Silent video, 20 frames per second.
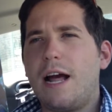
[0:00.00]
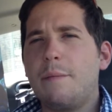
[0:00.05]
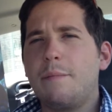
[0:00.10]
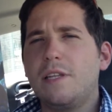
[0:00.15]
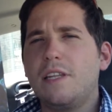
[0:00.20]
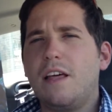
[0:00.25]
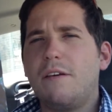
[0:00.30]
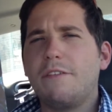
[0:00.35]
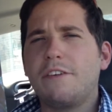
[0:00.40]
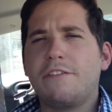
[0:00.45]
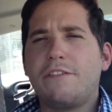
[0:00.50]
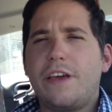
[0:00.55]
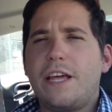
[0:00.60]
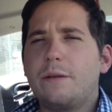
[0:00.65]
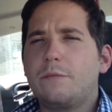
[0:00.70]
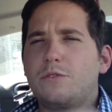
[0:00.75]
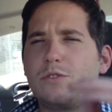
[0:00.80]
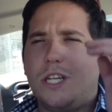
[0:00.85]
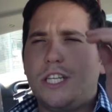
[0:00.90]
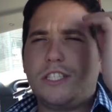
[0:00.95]
I've been loving
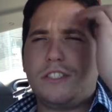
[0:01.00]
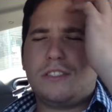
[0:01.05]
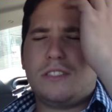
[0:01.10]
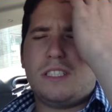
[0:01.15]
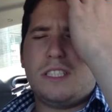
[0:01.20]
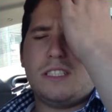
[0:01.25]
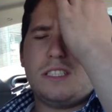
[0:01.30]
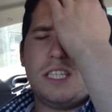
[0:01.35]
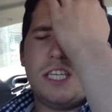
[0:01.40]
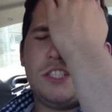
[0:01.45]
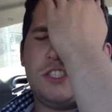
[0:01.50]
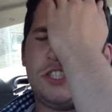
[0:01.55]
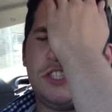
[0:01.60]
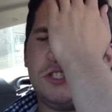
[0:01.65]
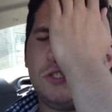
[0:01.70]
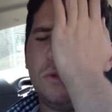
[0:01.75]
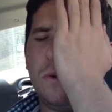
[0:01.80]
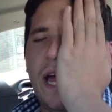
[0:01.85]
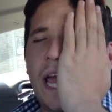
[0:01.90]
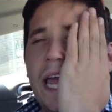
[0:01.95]
Phantom Stranger since
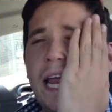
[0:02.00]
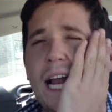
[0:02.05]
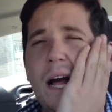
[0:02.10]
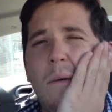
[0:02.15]
issue 8,